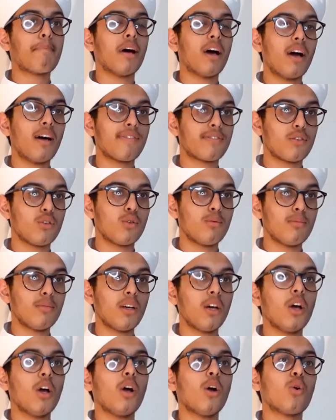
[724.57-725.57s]
perfume
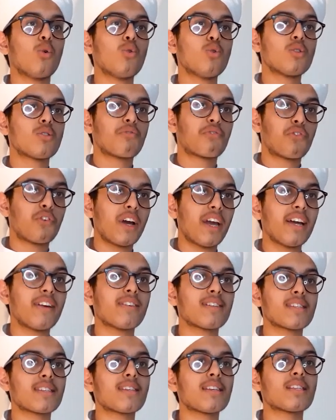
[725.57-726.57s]
whose
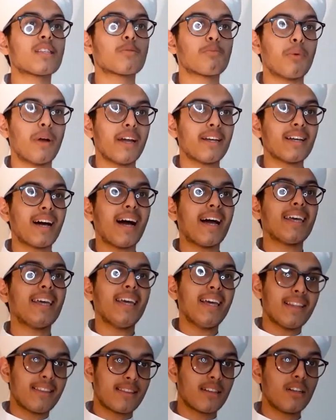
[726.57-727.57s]
fragrance is spread, i.e.,
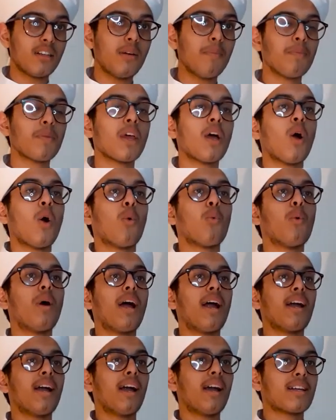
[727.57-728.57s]
ither,
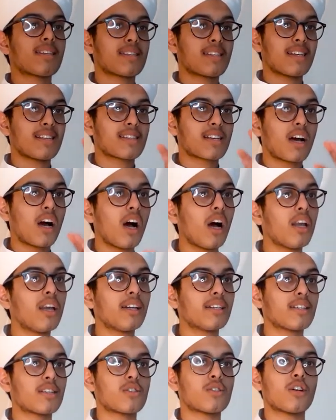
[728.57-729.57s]
whereas its color
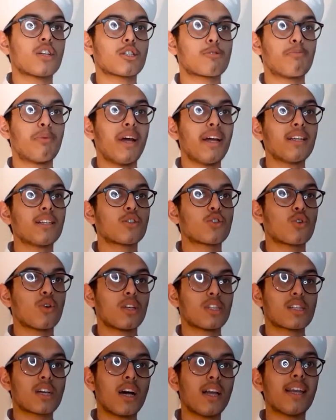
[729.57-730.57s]
does not spread, so
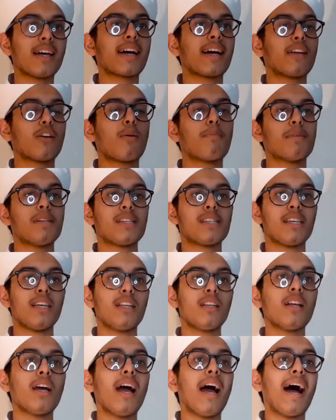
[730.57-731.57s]
its color cannot be
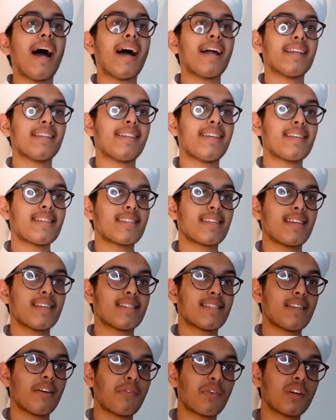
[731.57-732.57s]
seen. And this is
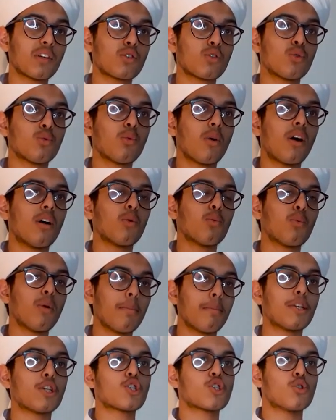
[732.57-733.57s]
different to what
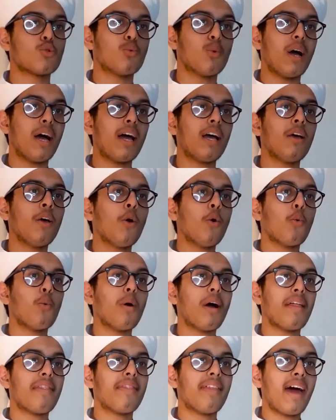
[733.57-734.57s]
women should wear,
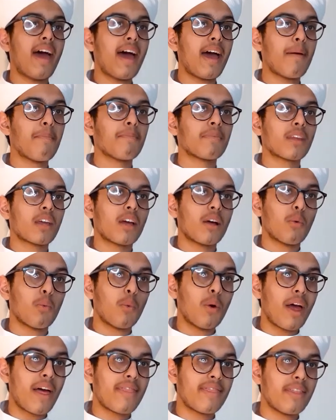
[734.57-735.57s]
where their
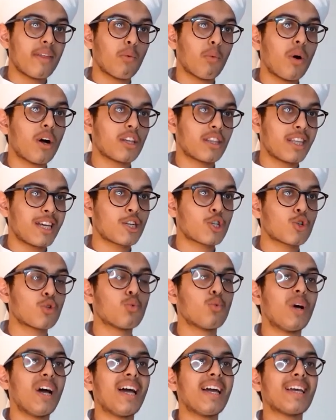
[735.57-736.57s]
where what they should
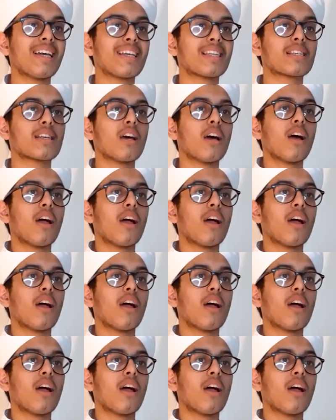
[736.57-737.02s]
wear is